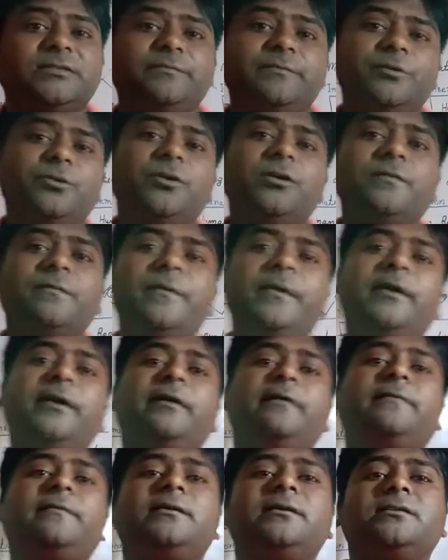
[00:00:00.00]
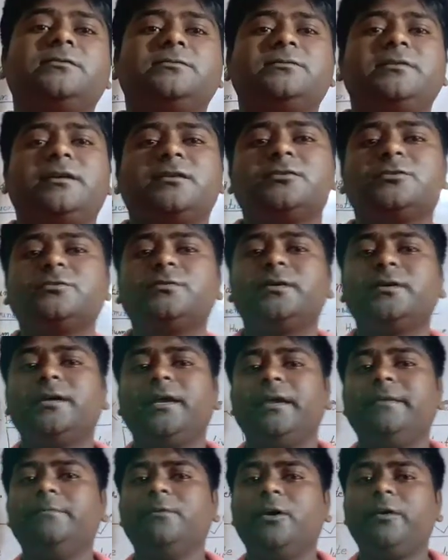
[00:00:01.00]
because we have a sexual
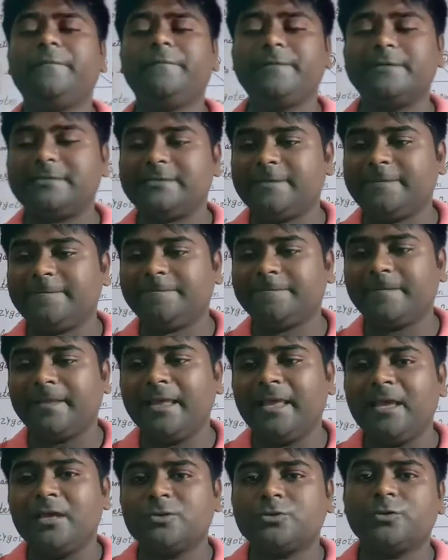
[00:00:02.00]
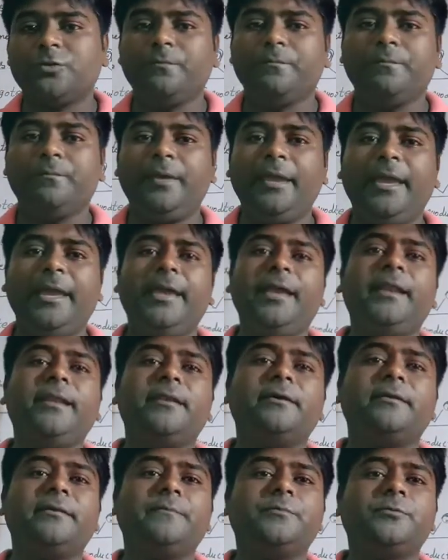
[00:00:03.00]
dimorphism. So
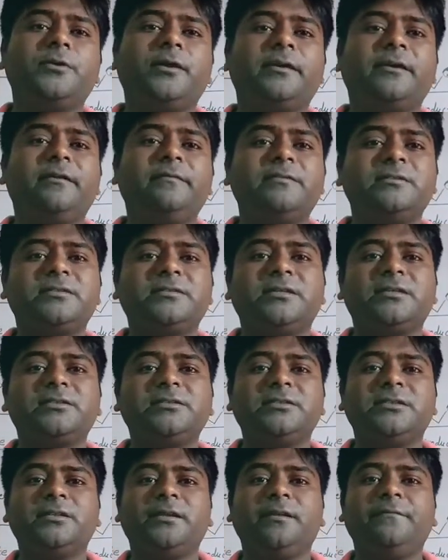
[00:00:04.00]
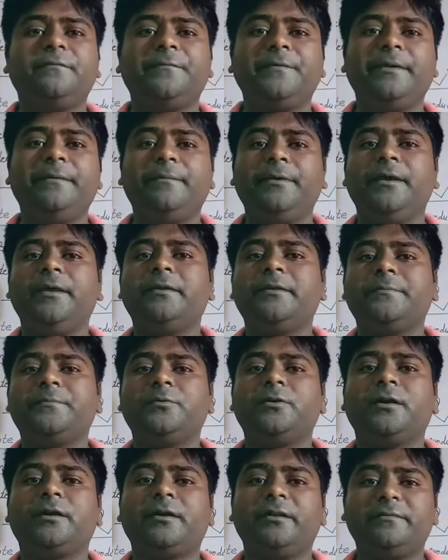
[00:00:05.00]
male reproductive structure and female
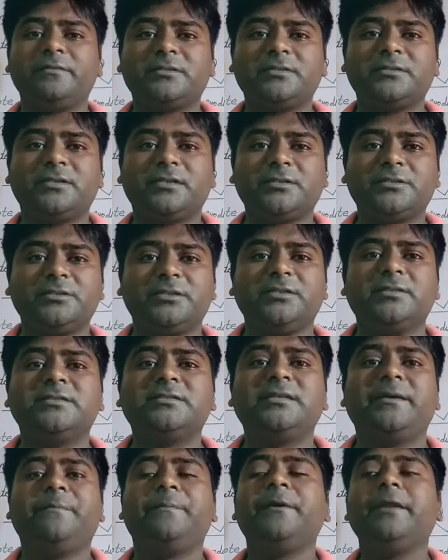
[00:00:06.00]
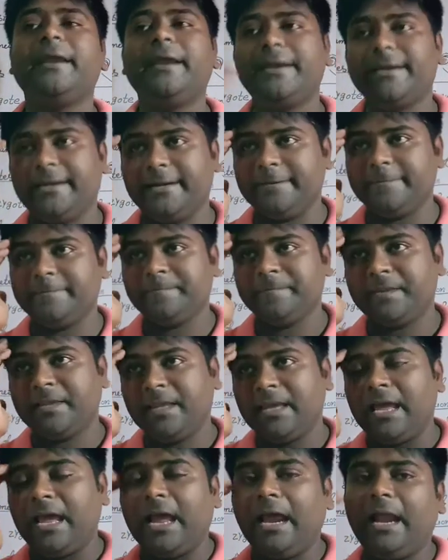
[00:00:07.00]
reproductive structure is separated
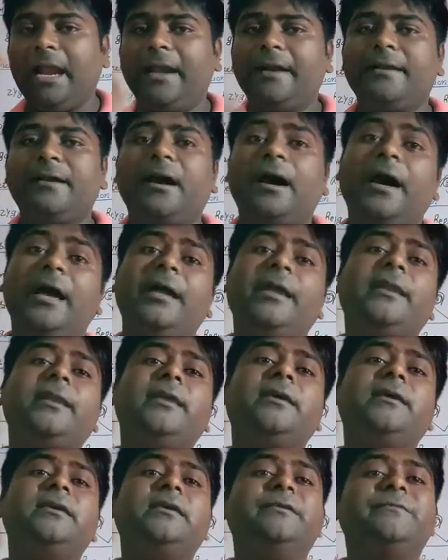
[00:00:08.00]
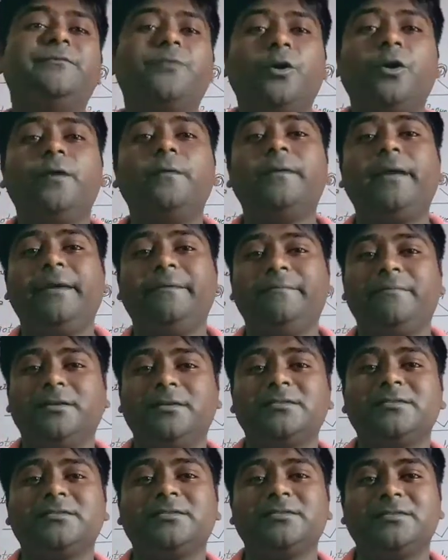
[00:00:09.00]
and highly evolved, I
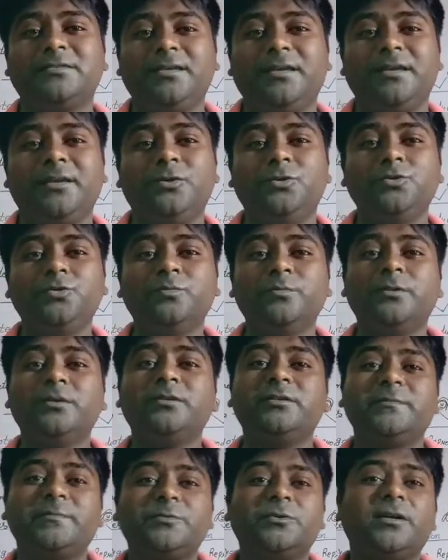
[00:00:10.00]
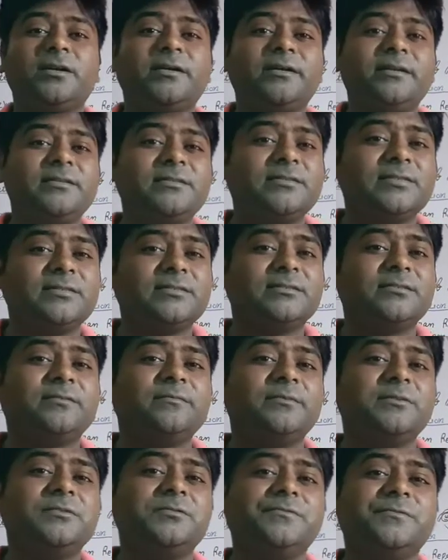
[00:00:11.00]
must say. Human reproductive
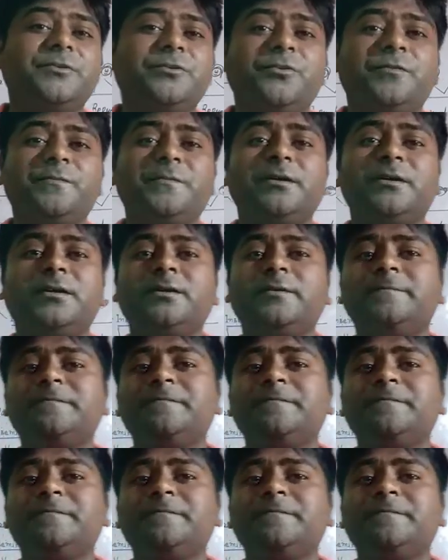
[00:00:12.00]
system is one of the